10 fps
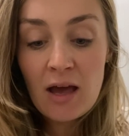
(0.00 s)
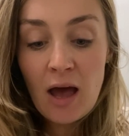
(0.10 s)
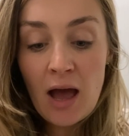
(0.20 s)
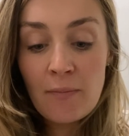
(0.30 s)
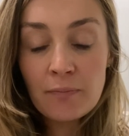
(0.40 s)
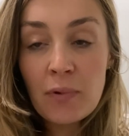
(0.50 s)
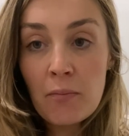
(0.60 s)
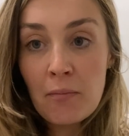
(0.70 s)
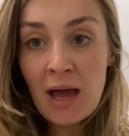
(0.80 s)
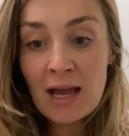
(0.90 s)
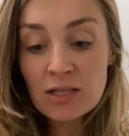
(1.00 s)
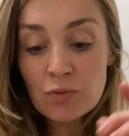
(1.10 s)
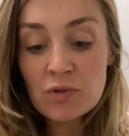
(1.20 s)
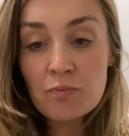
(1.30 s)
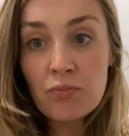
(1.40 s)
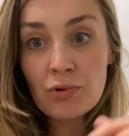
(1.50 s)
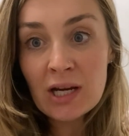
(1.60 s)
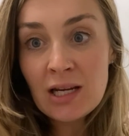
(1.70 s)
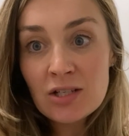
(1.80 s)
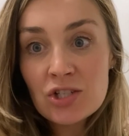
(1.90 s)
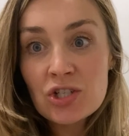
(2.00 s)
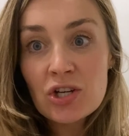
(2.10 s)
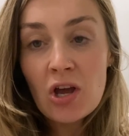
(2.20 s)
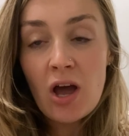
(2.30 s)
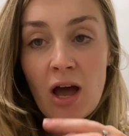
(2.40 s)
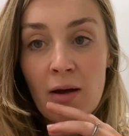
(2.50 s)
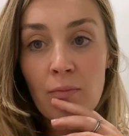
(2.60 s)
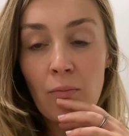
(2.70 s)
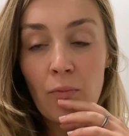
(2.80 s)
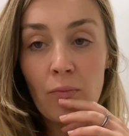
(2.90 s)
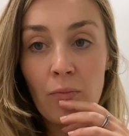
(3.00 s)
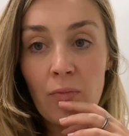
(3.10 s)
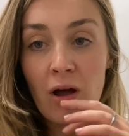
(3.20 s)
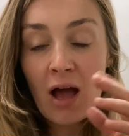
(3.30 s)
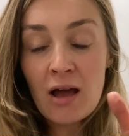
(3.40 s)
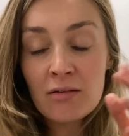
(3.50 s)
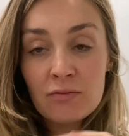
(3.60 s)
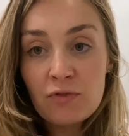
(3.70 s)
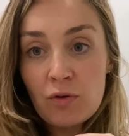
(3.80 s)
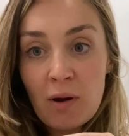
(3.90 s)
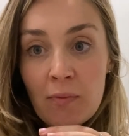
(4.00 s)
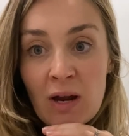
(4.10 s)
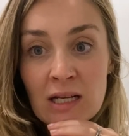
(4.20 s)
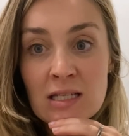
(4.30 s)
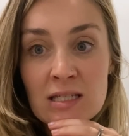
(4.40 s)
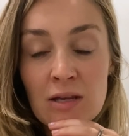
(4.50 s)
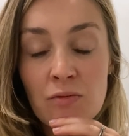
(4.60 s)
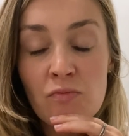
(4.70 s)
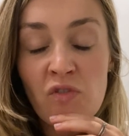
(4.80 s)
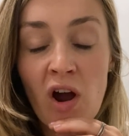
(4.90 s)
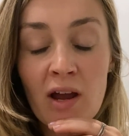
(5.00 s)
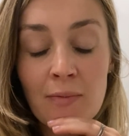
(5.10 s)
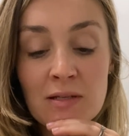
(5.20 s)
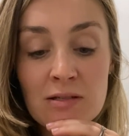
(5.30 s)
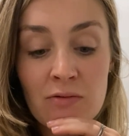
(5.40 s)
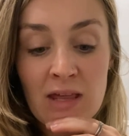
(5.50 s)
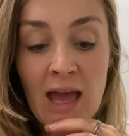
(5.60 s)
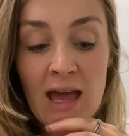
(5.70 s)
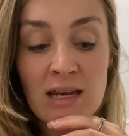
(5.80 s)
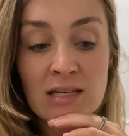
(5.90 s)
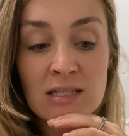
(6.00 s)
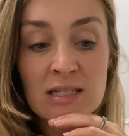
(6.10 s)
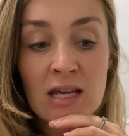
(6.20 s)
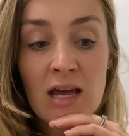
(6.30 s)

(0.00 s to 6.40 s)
But Max was breech through my pregnancy right up until the end.